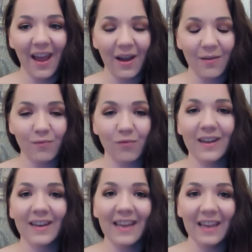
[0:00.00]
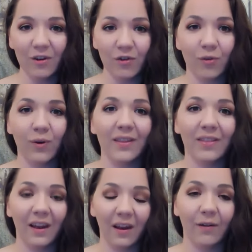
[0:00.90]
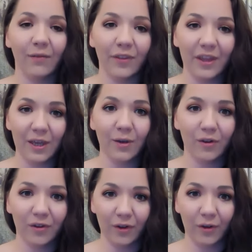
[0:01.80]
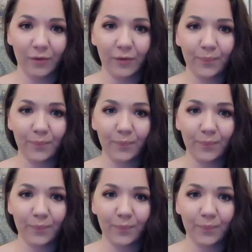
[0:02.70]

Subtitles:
and really enjoy the love that you deserve.